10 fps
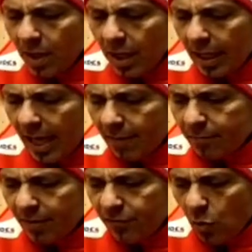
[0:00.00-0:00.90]
In
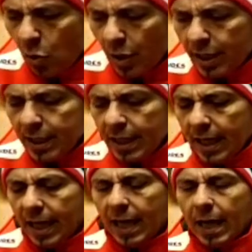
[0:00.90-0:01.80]
FP4,
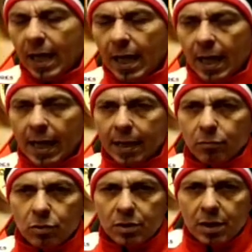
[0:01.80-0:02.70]
it
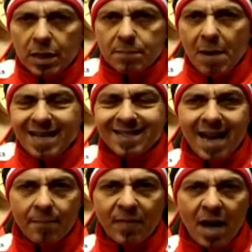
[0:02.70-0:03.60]
was his best
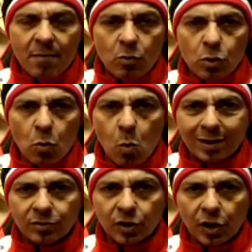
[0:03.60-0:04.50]
lap time, it was a
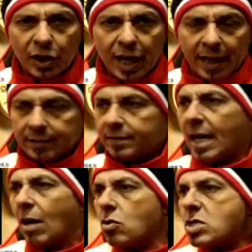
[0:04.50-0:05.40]
138.
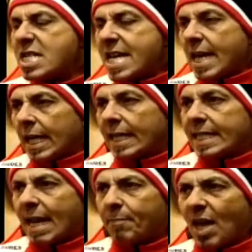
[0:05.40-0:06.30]
Now, His
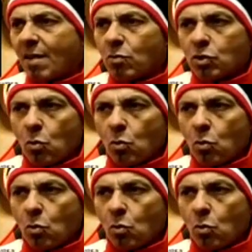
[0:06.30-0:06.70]
lap time was a